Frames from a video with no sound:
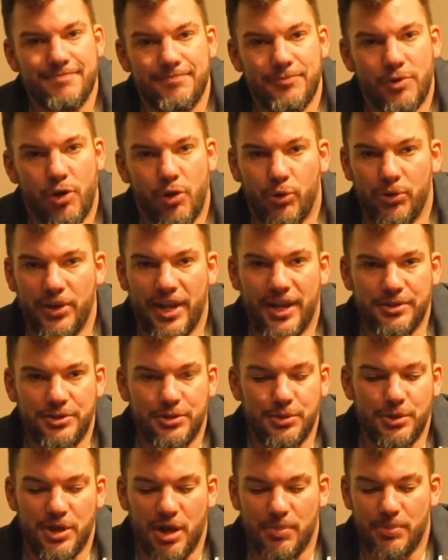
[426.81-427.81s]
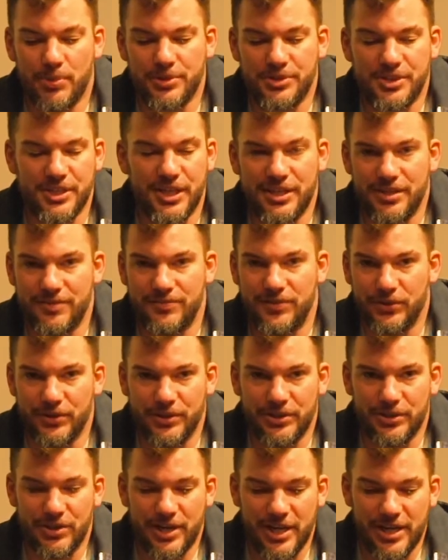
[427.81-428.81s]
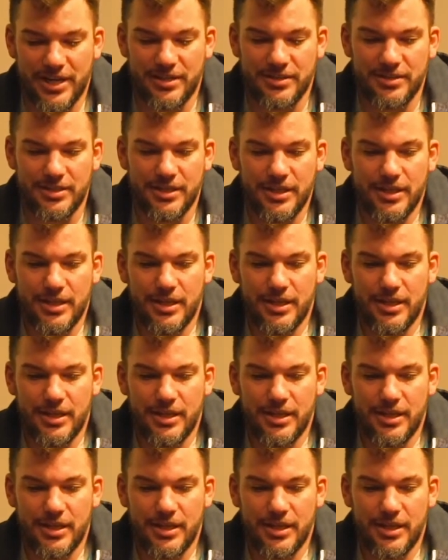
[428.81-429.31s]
hold on to a couple, see how they feel in your hand,